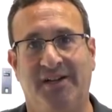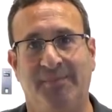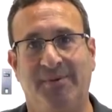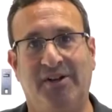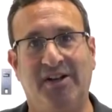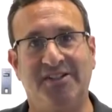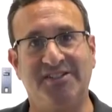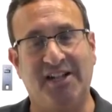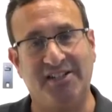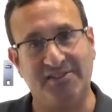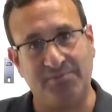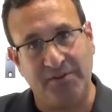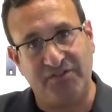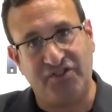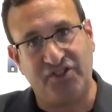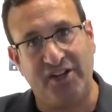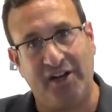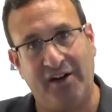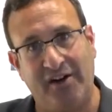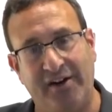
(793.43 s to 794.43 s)
Because as we've
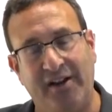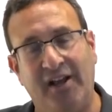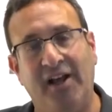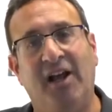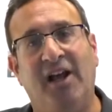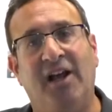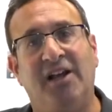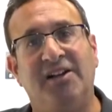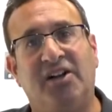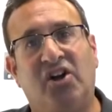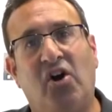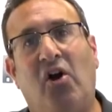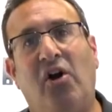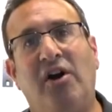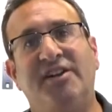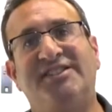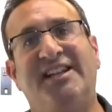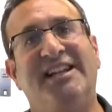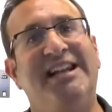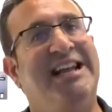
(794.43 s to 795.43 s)
shared,
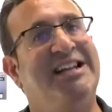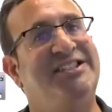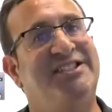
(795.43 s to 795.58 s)
cards can